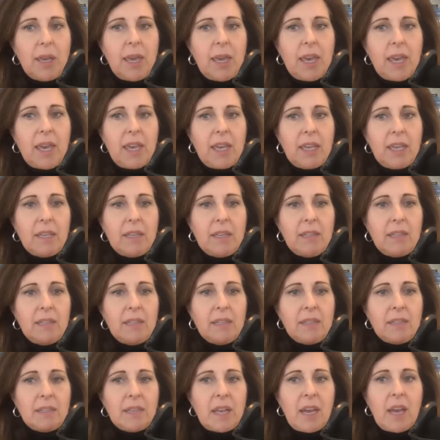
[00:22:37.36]

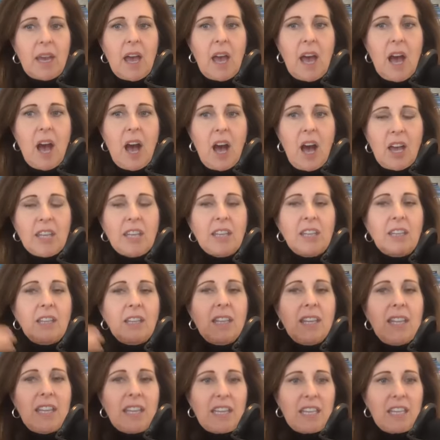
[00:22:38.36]
is
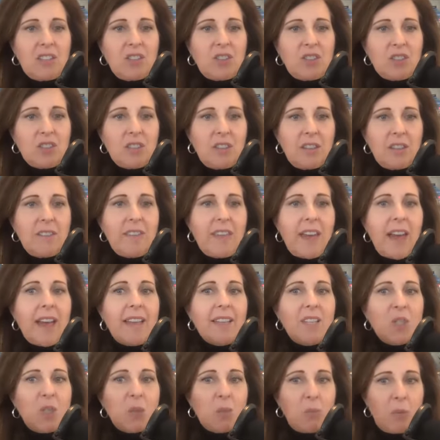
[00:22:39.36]
unleash
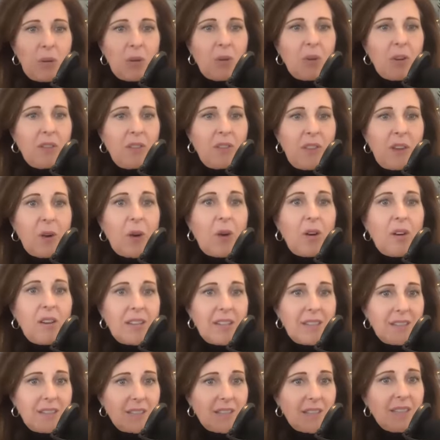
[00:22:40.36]
that spirit that already
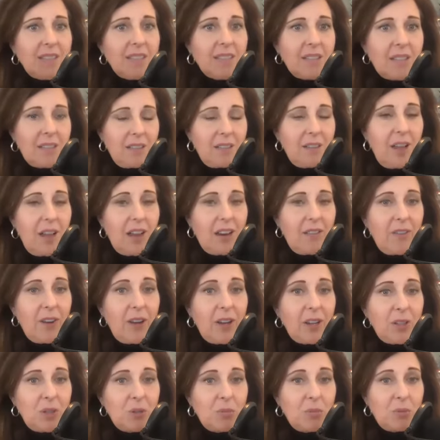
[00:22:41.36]
exists in a lot of
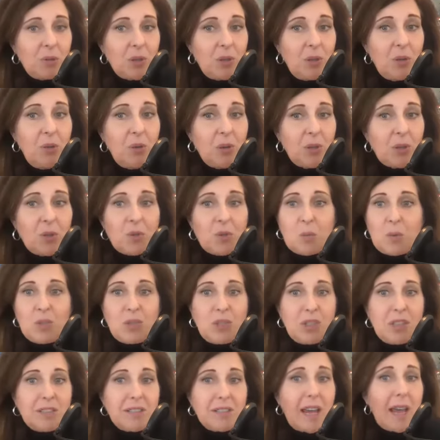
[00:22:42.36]
entrepreneurs,
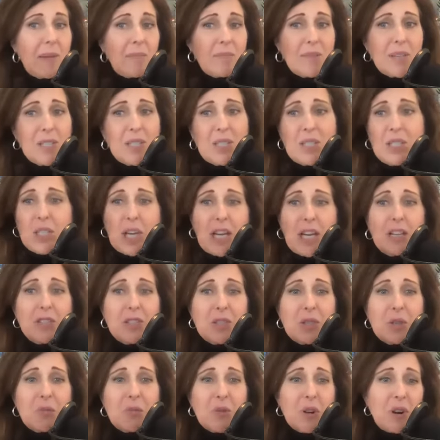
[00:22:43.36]
which is, I'm going to change
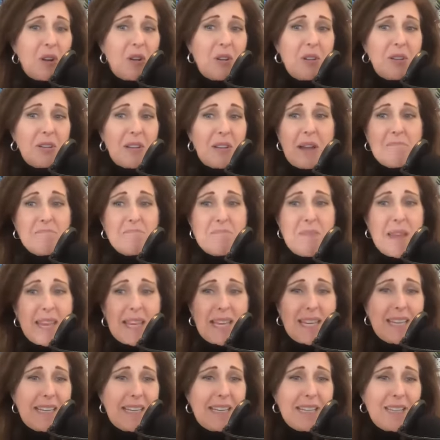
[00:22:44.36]
the world. I'm
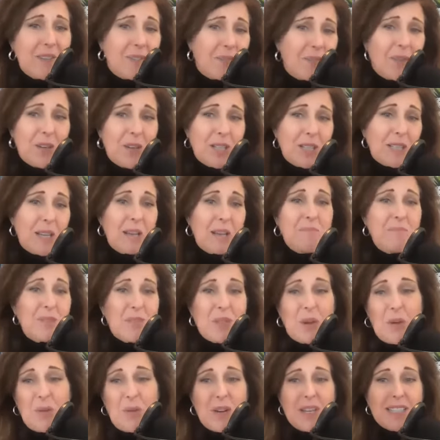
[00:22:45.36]
making a difference. I'm
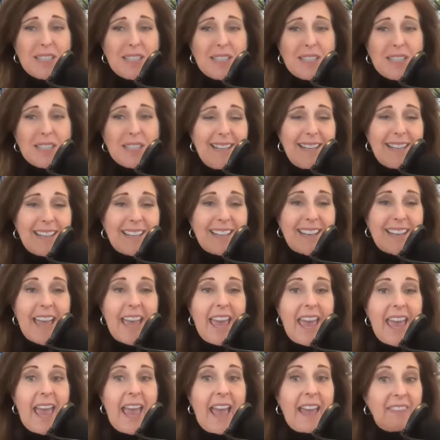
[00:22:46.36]
so excited.
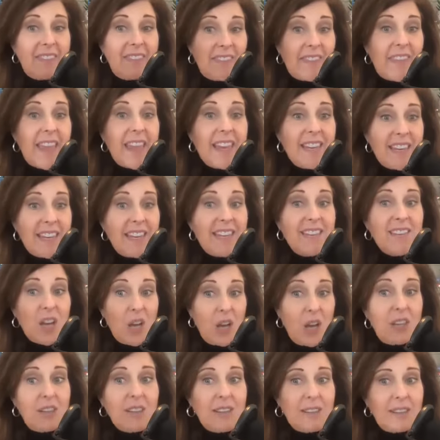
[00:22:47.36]
And they need to
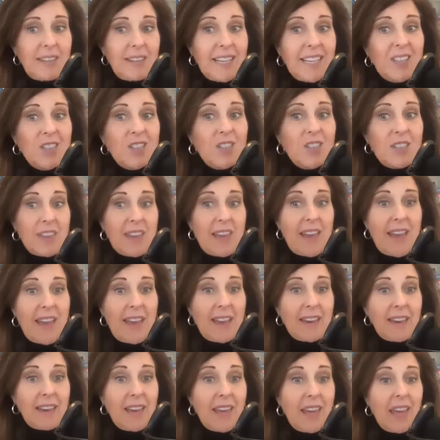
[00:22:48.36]
unleash
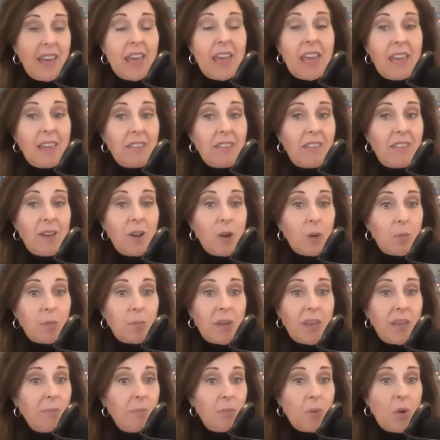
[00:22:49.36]
that in their
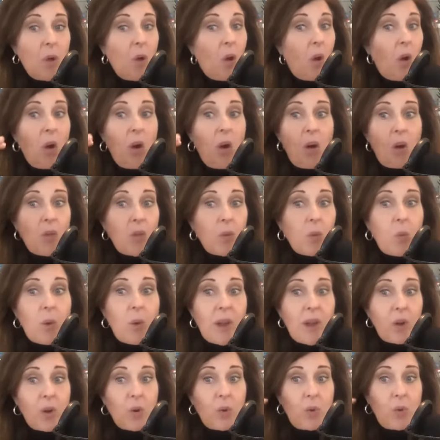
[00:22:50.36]
people all the
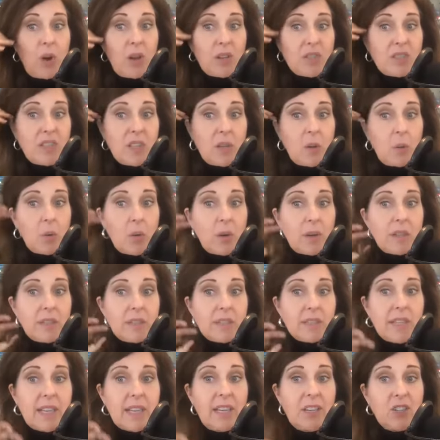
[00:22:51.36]
way across the
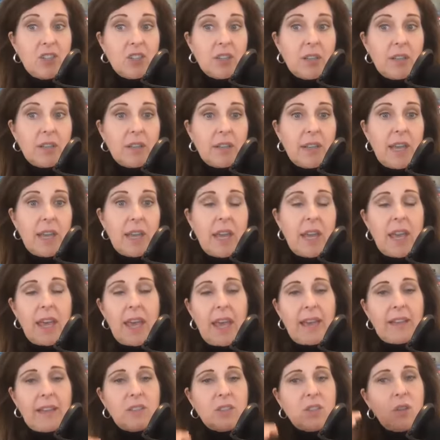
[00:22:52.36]
organization.
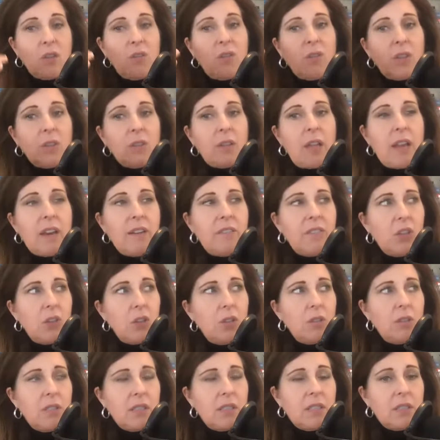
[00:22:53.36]
And so for a lot of
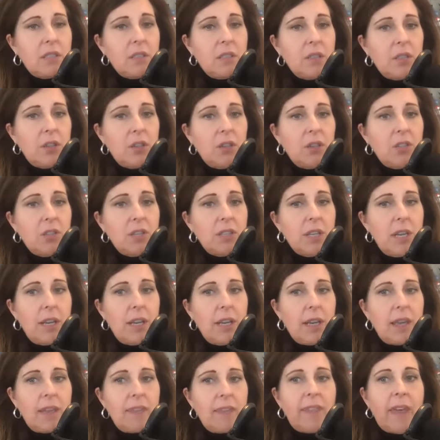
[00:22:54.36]
your listeners,
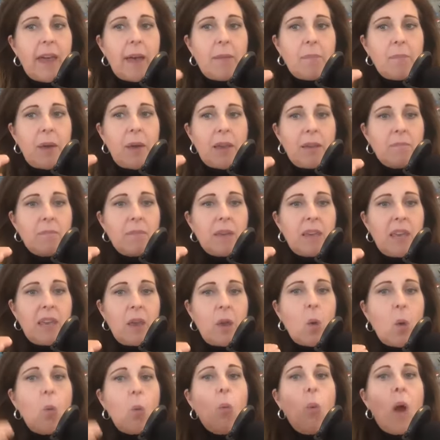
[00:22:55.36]
that might
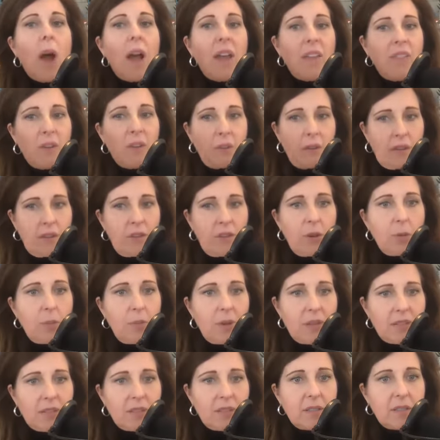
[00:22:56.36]
be why they're in their
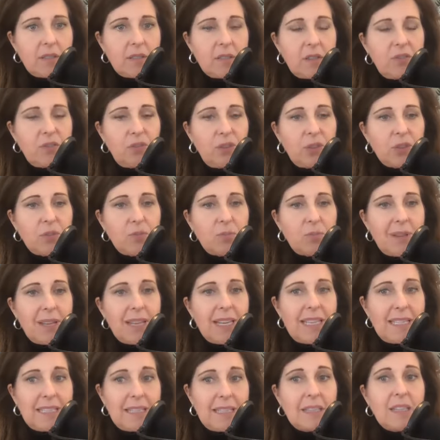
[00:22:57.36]
business in the first
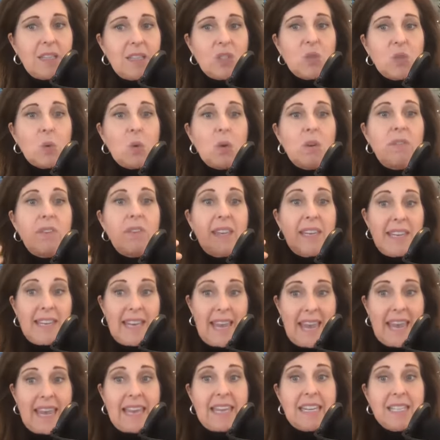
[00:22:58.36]
place. And it's sort of
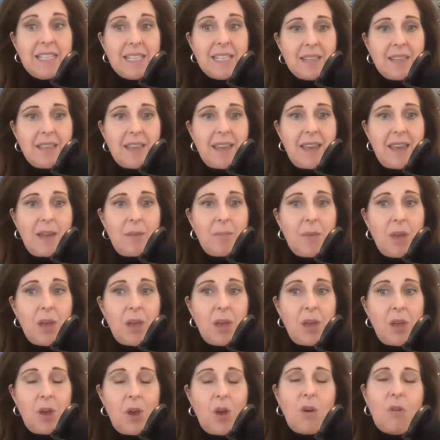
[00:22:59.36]
innate to them.
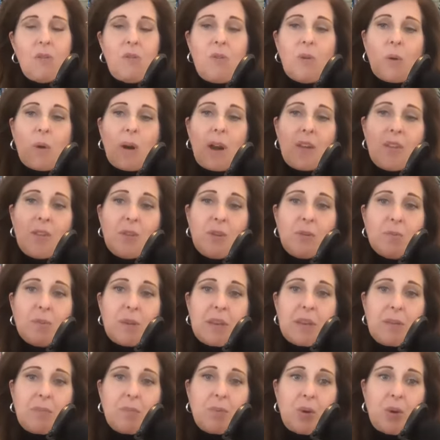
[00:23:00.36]
For other
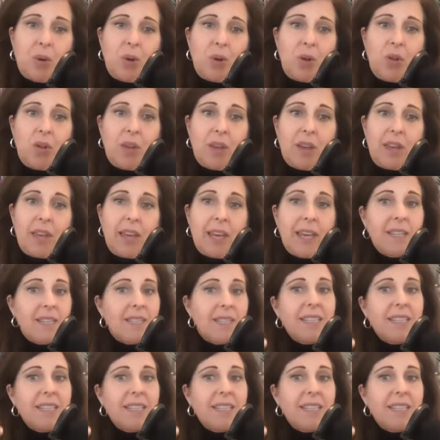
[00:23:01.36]
people, it's